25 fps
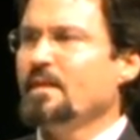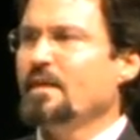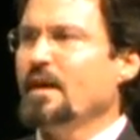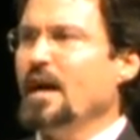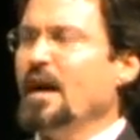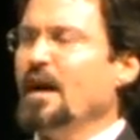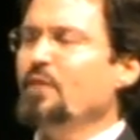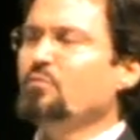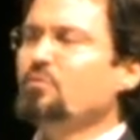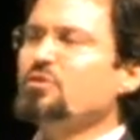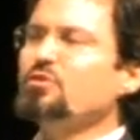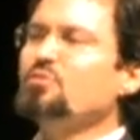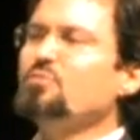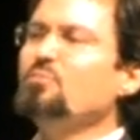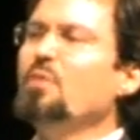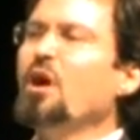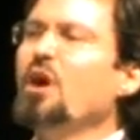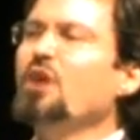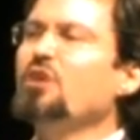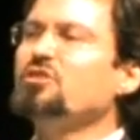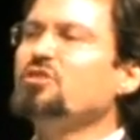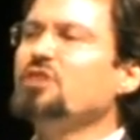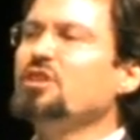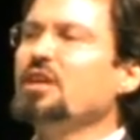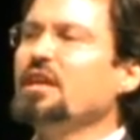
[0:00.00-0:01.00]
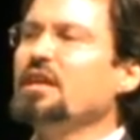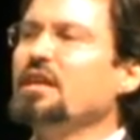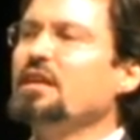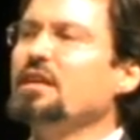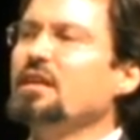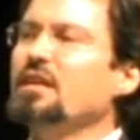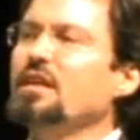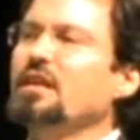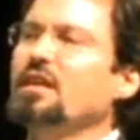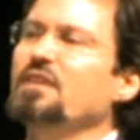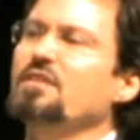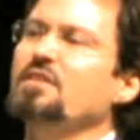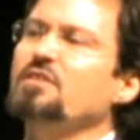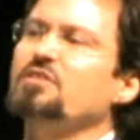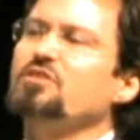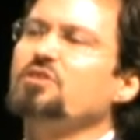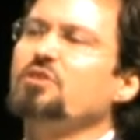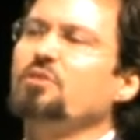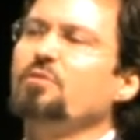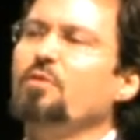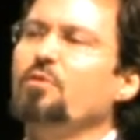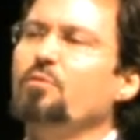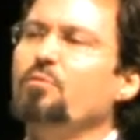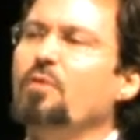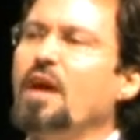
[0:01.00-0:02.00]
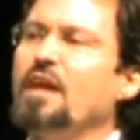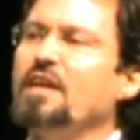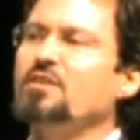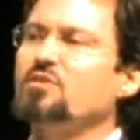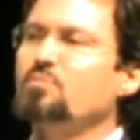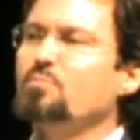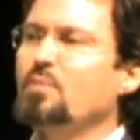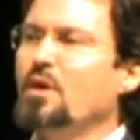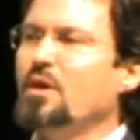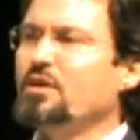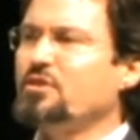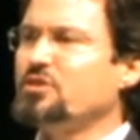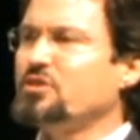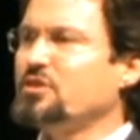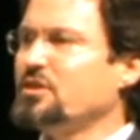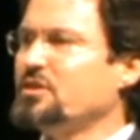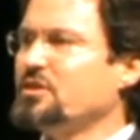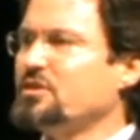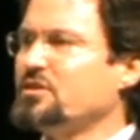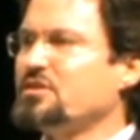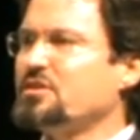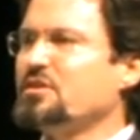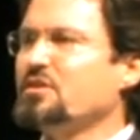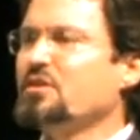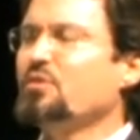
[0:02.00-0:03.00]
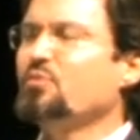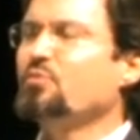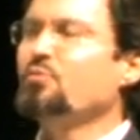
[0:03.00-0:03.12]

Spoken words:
I was marching in the civil rights marches